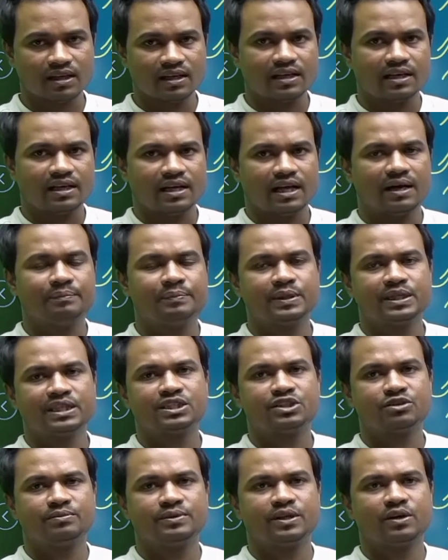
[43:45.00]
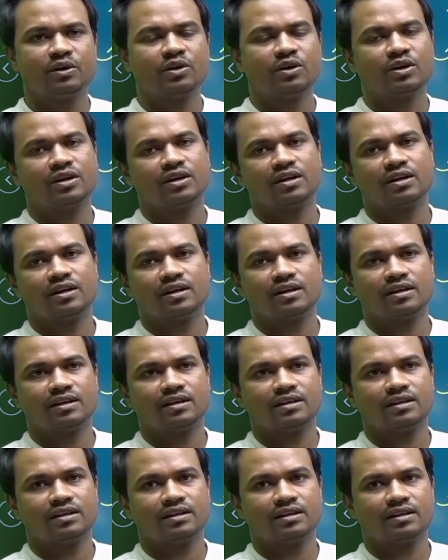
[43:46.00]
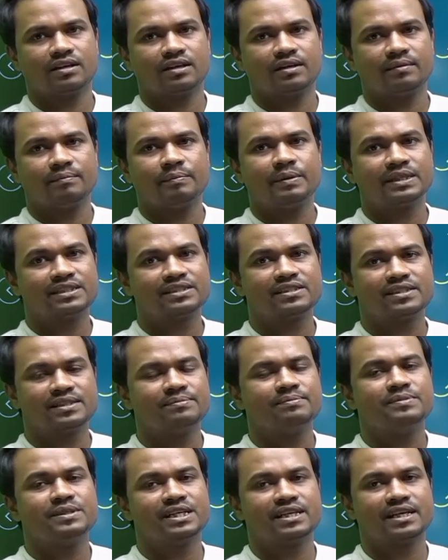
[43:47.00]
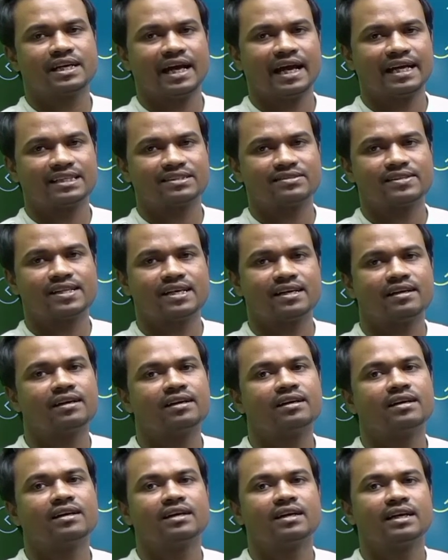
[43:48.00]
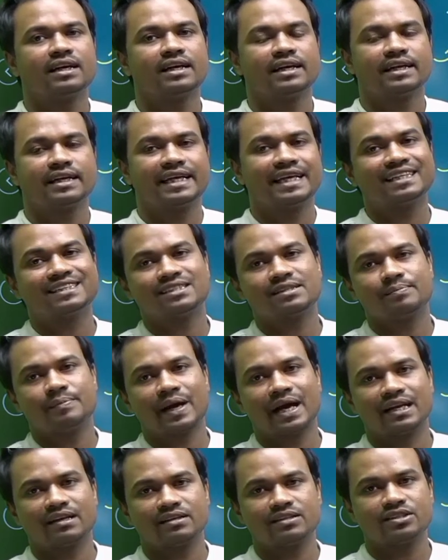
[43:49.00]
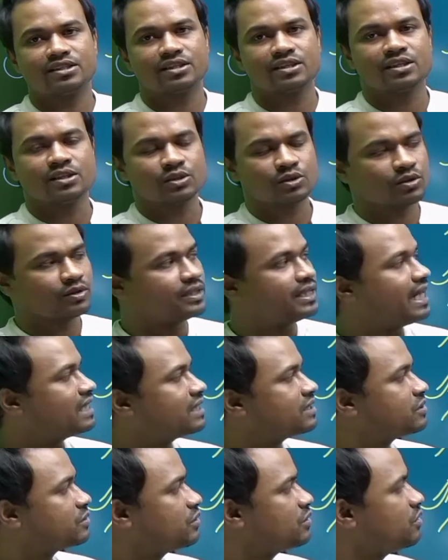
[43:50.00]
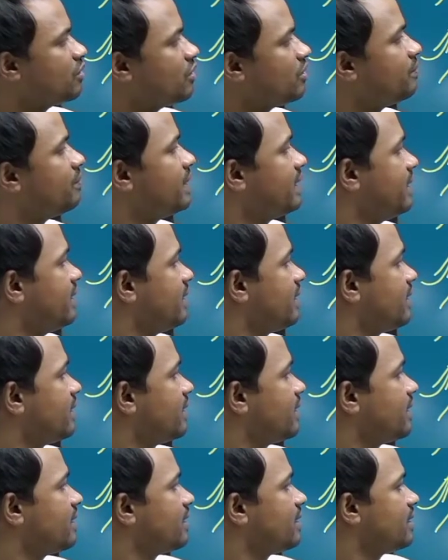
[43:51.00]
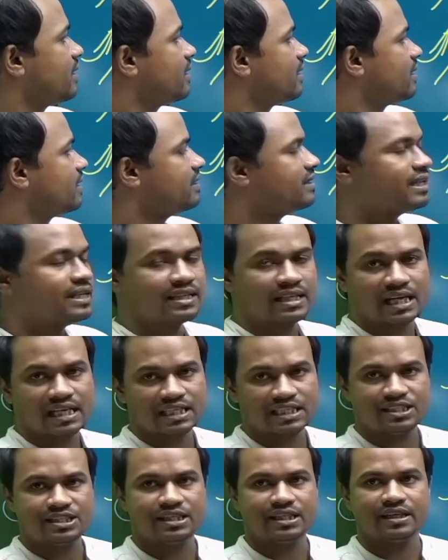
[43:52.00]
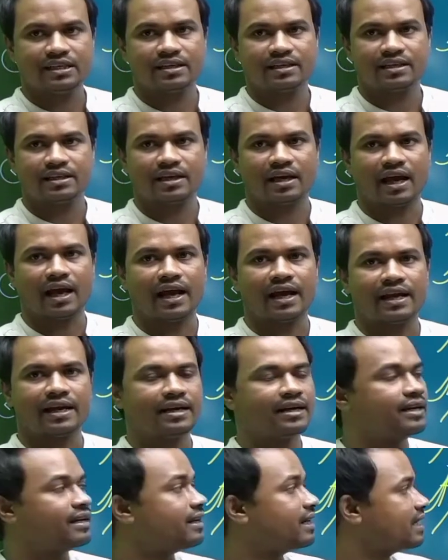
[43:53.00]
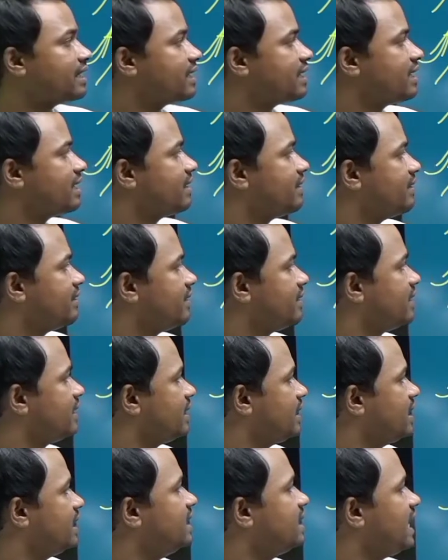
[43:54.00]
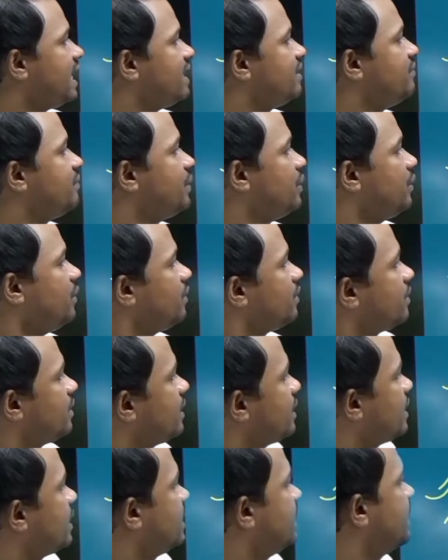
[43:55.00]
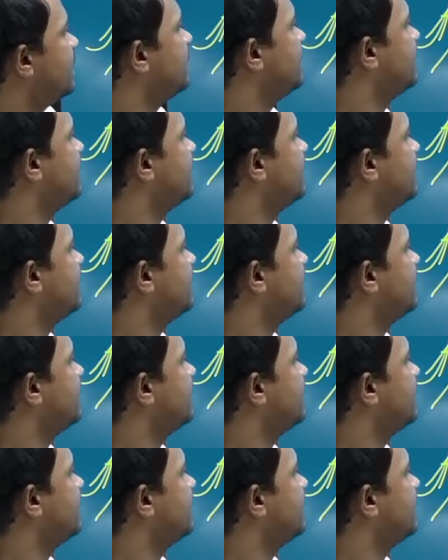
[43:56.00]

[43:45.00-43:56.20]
appear to be or perceived as the caged parrot. So, that should not be the reality, and in that view ED